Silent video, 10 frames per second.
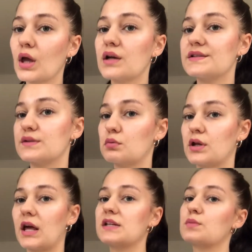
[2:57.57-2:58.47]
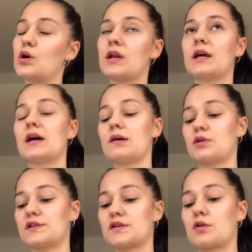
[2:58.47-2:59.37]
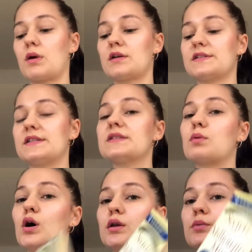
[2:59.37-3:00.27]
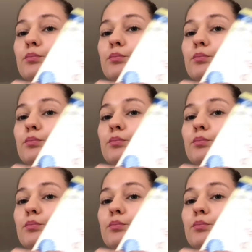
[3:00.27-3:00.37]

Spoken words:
So the next one that I want to talk about is this one.